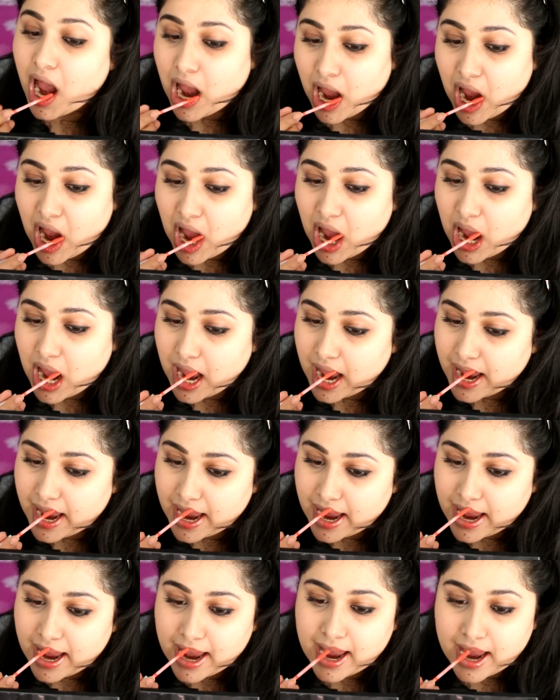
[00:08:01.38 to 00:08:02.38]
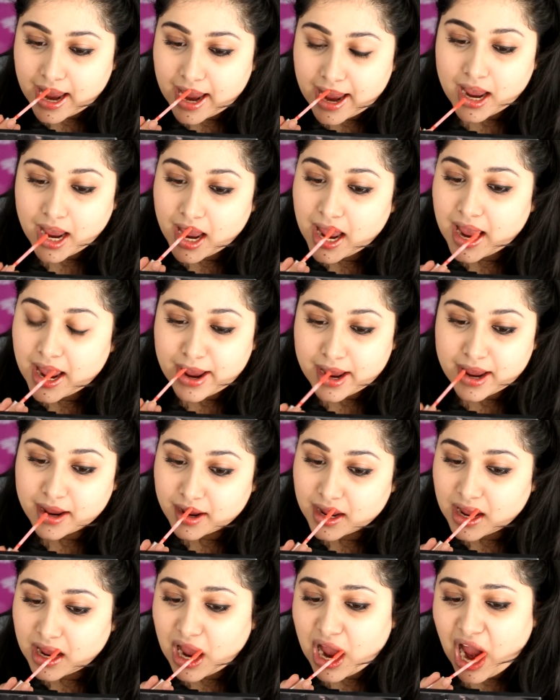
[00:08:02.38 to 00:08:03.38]
is exactly the
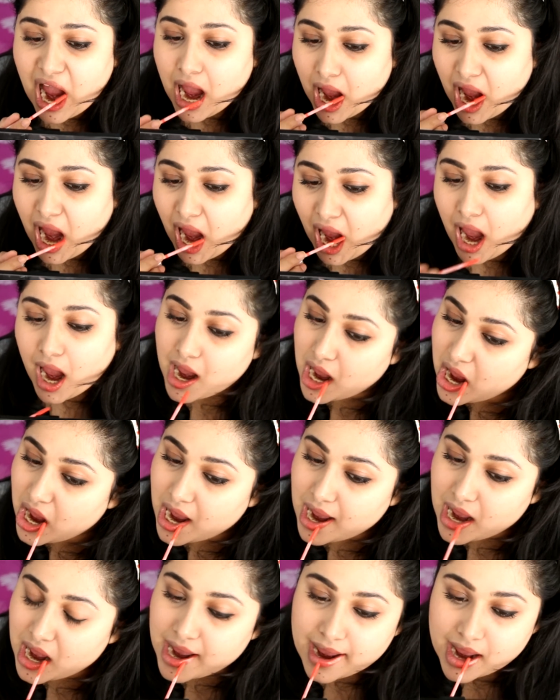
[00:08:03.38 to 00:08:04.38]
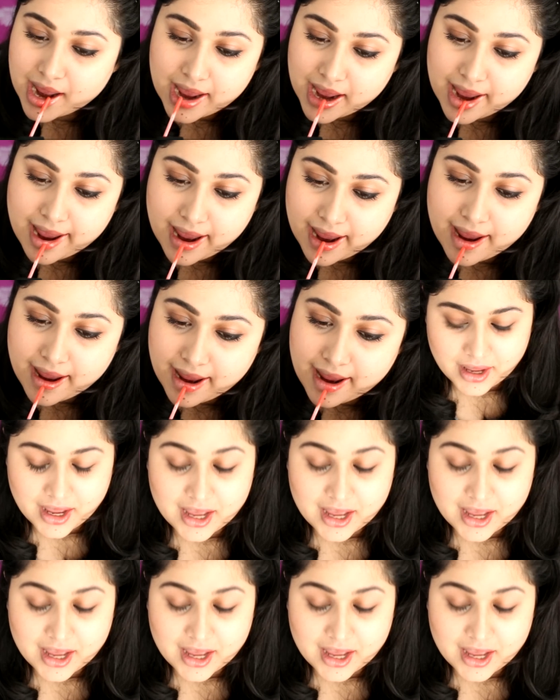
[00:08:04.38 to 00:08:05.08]
same as MAC's Lychee Lux.